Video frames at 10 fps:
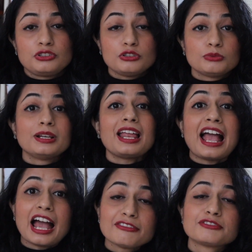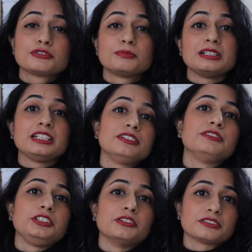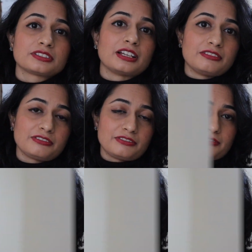you will have to believe in yourself.